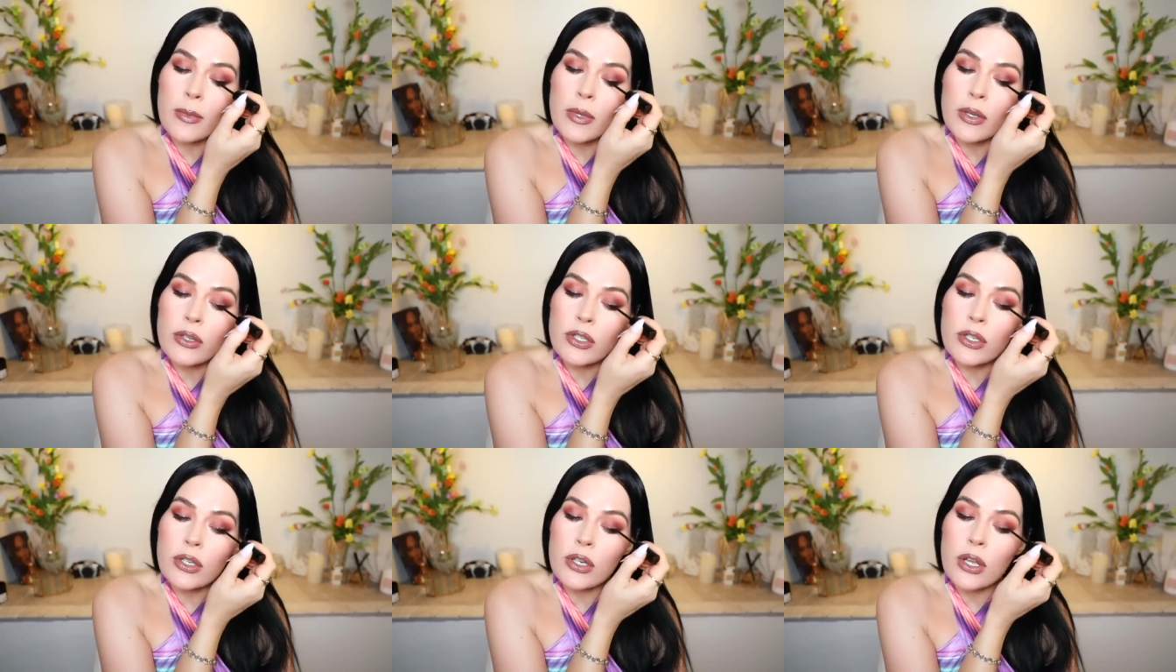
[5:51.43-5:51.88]

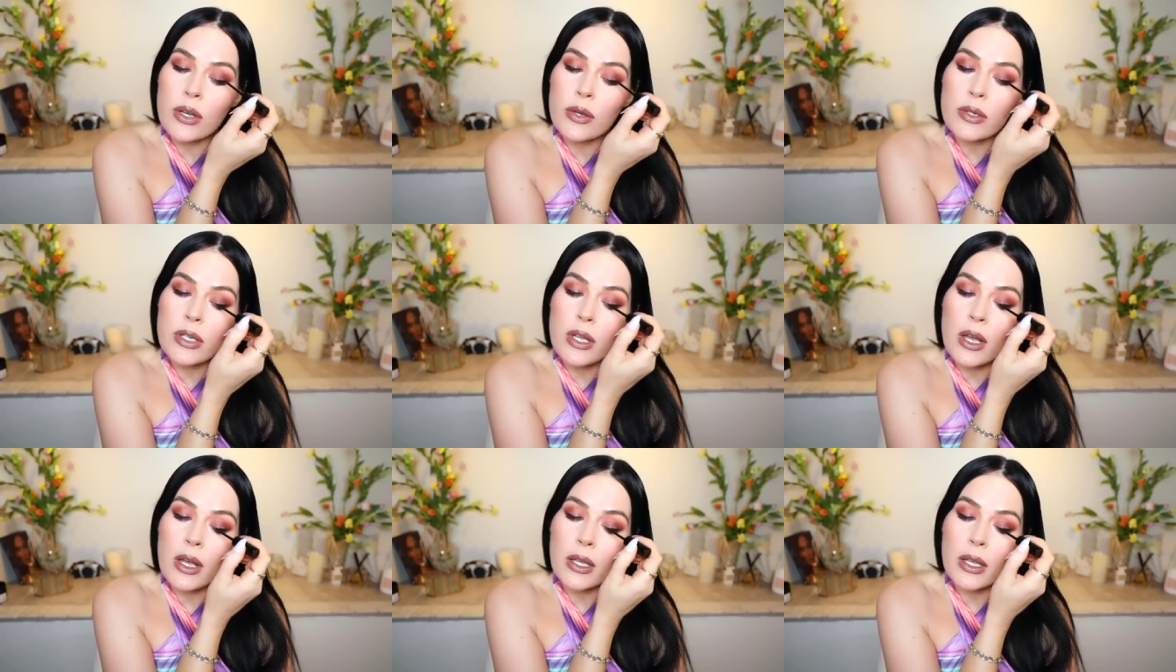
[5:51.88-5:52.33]
There's no
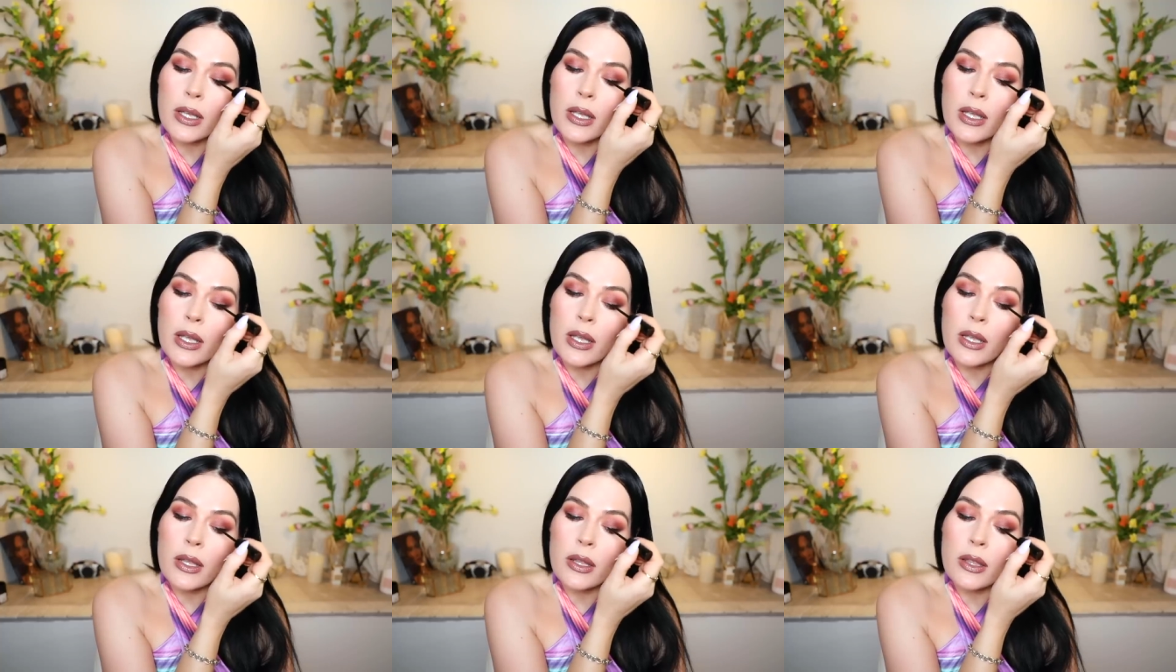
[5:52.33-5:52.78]

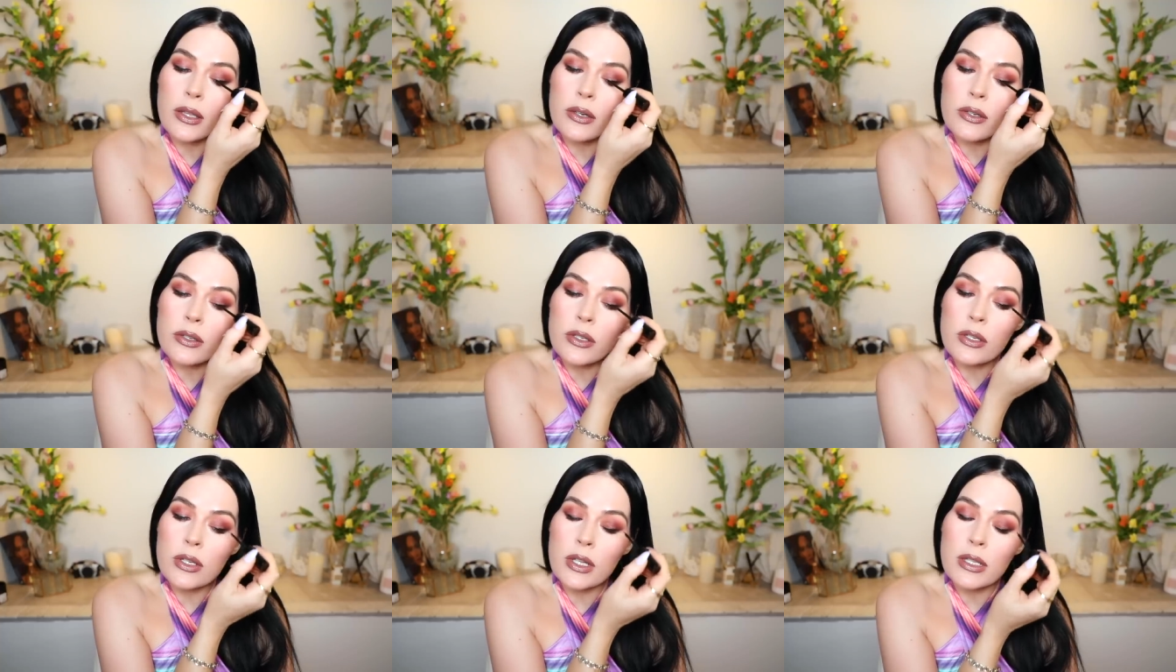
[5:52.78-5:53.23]
tugging,
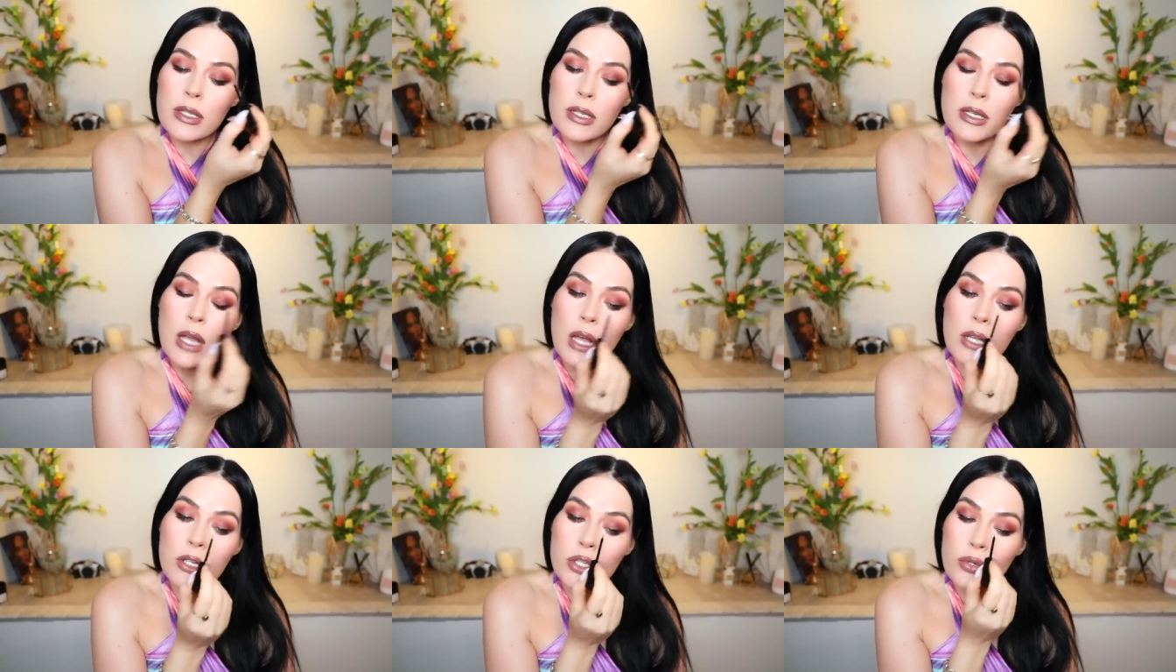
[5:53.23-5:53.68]
it's
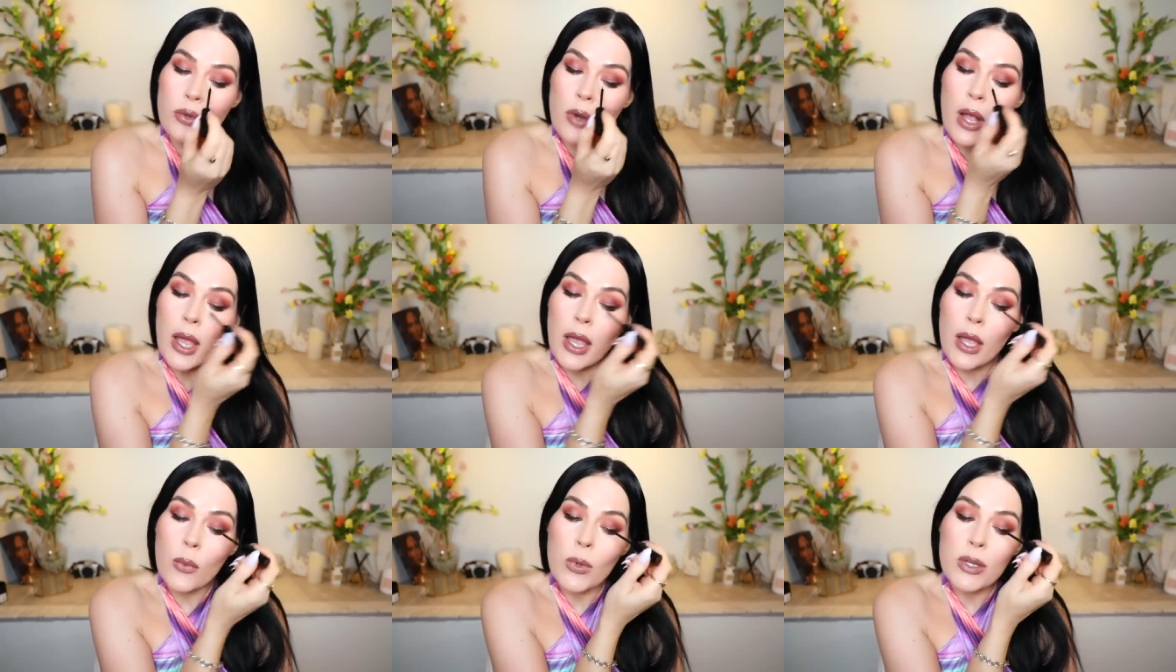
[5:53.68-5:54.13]
not
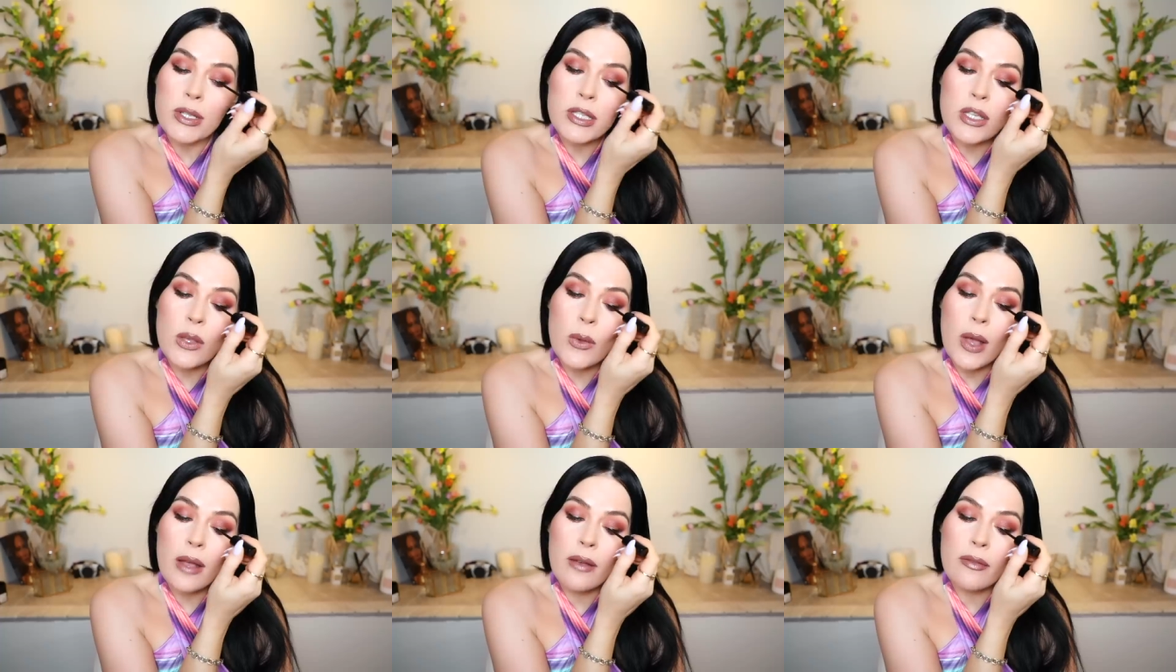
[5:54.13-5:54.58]
dry
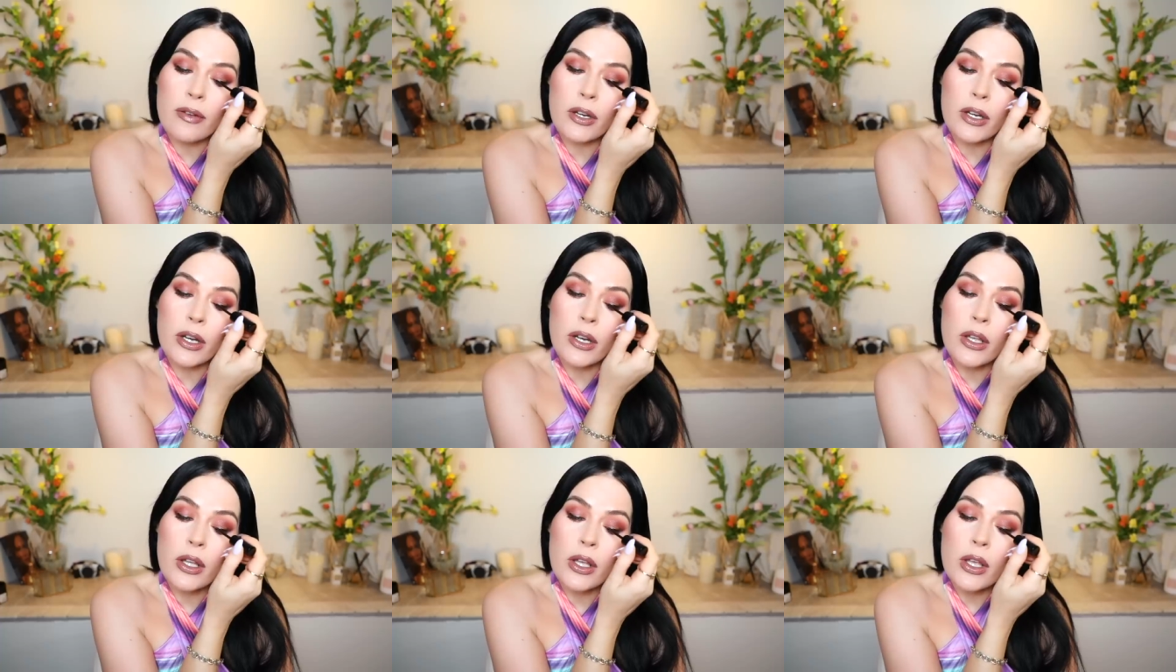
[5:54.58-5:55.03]

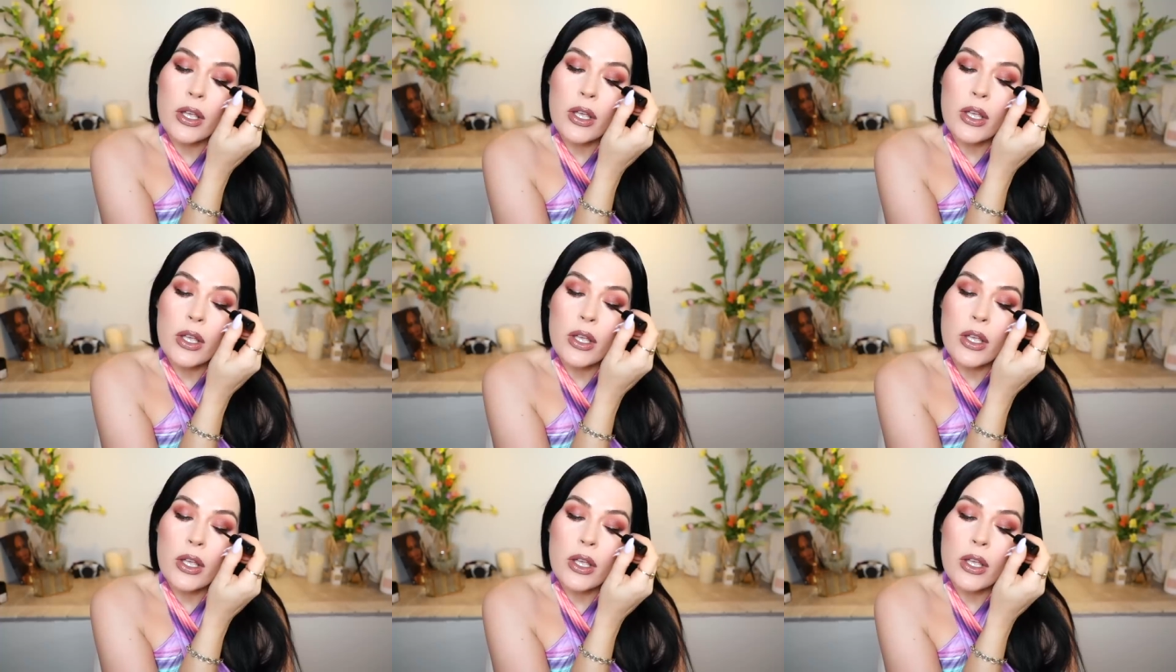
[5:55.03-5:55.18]
whatsoever.